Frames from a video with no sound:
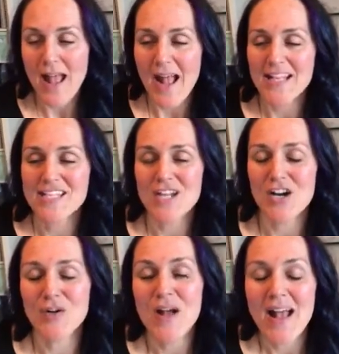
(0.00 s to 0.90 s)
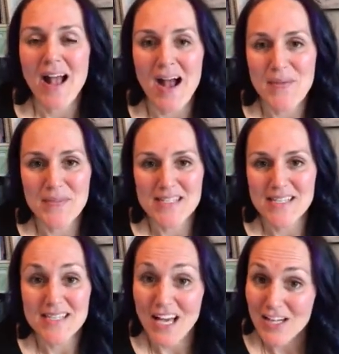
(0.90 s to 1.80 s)
And so this
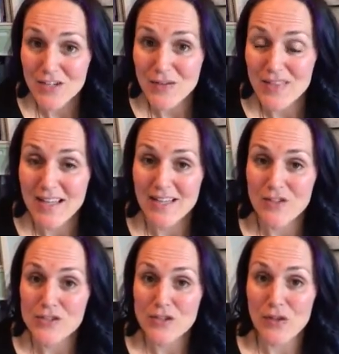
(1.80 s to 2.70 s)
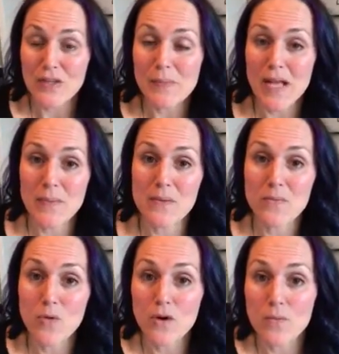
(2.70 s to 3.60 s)
is not a new thing. They're slowly becoming
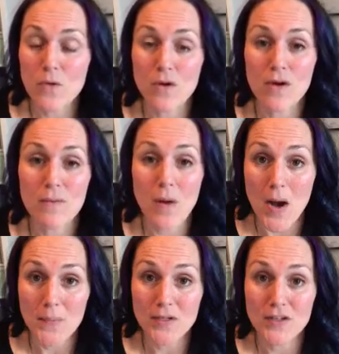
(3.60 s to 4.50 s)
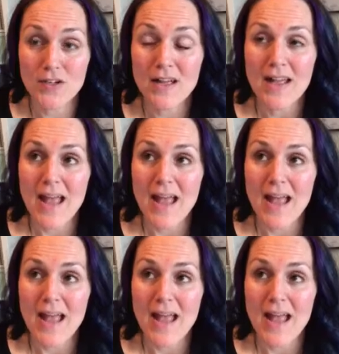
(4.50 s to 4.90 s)
more and more popular.